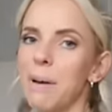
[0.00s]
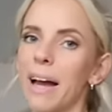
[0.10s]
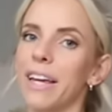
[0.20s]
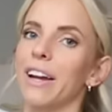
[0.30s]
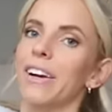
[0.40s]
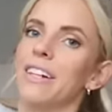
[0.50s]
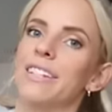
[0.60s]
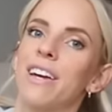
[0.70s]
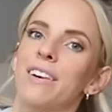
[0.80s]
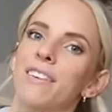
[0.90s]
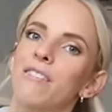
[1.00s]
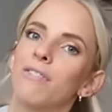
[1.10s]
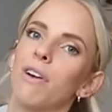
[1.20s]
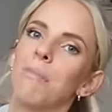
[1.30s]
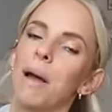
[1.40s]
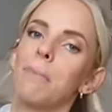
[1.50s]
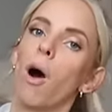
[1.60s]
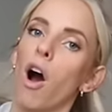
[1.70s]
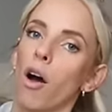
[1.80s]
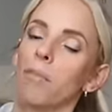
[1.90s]
back here is from my
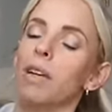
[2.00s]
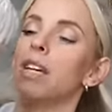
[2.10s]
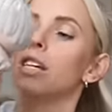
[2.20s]
mom.